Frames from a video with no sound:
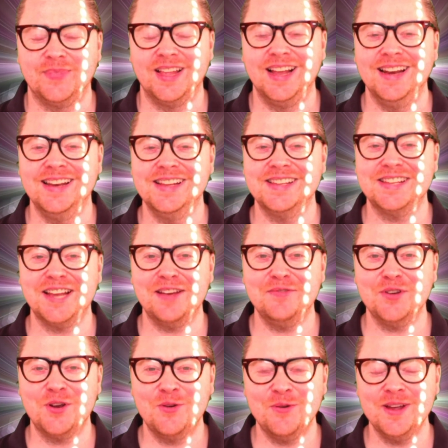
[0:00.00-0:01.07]
Let's have
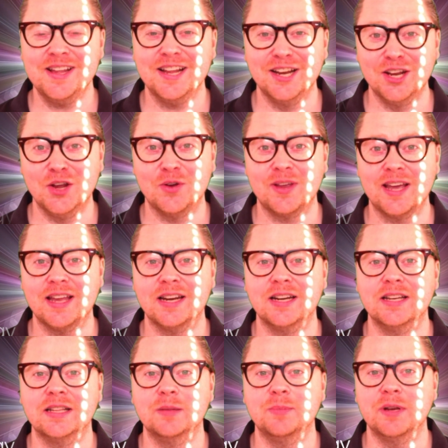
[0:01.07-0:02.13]
a quick look at a
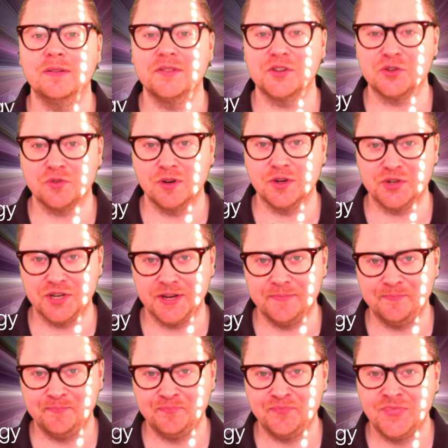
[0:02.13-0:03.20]
little bit of astrology.
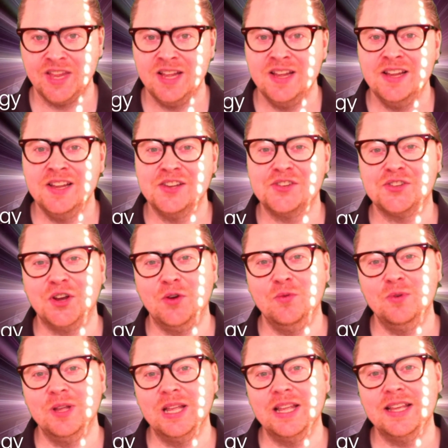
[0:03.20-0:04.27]

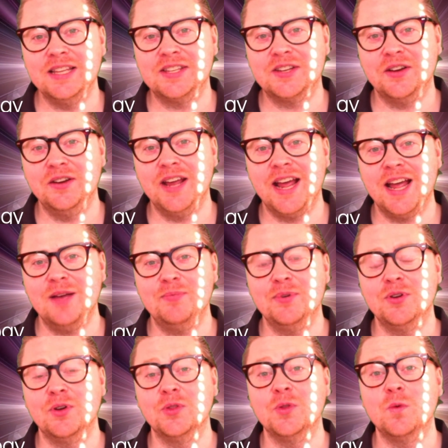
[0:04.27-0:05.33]
So it's going to
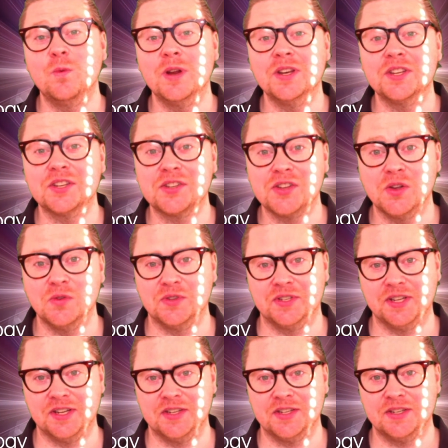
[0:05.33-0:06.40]
happen on the winter
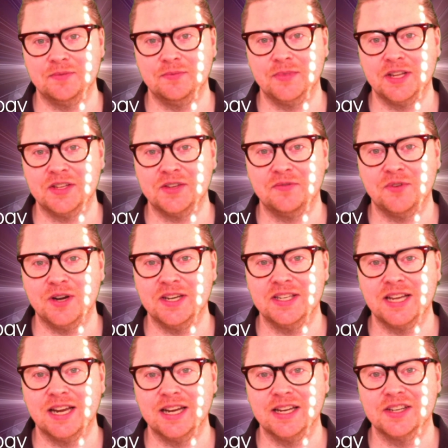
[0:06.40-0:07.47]
solstice. That's a very
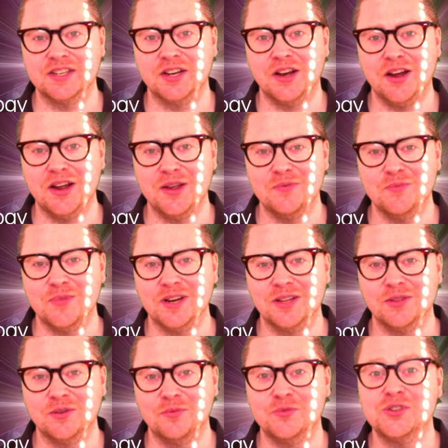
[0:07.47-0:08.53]
telling time when a
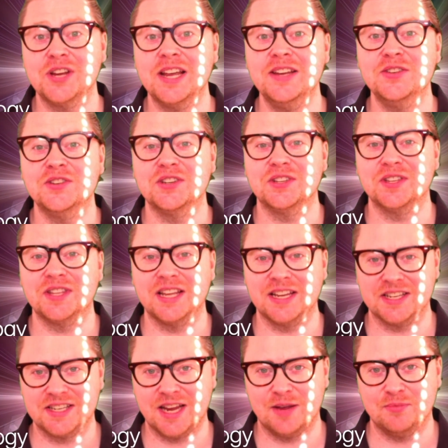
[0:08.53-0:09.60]
lot of changes and
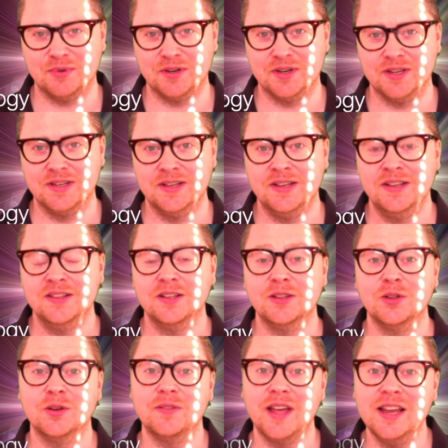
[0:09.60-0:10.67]
things happen. A
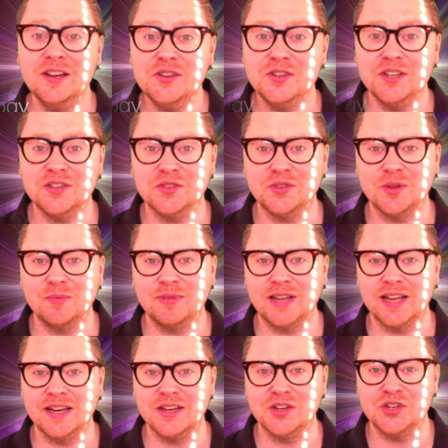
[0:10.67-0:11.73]
lot of energies on the
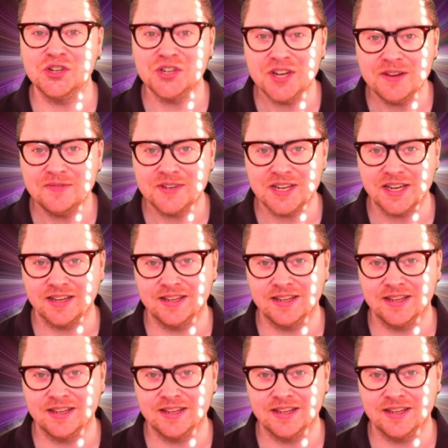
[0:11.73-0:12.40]
planet shifting.